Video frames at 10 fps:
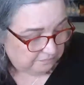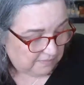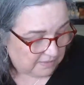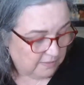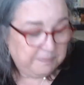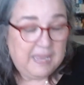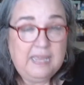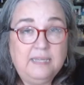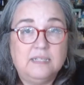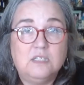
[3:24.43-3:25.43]
the
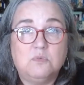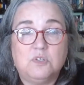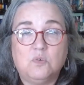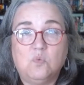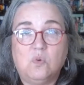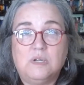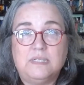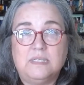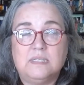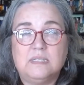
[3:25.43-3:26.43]
pagans were the
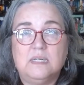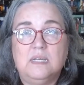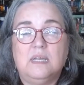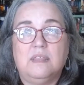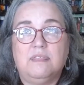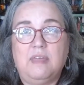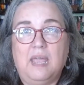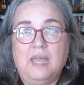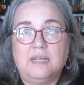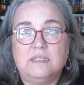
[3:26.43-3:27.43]
ones
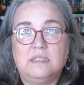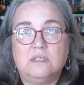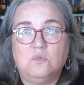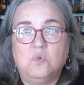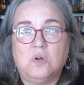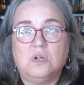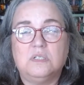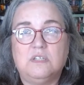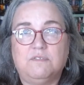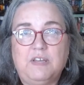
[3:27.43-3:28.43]
that
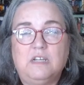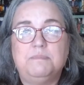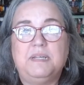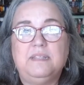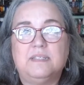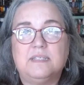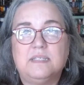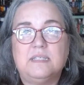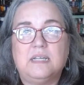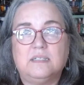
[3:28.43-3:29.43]
were developing the
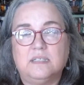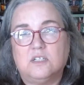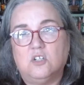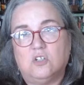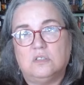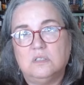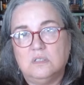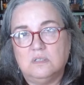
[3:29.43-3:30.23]
cyclical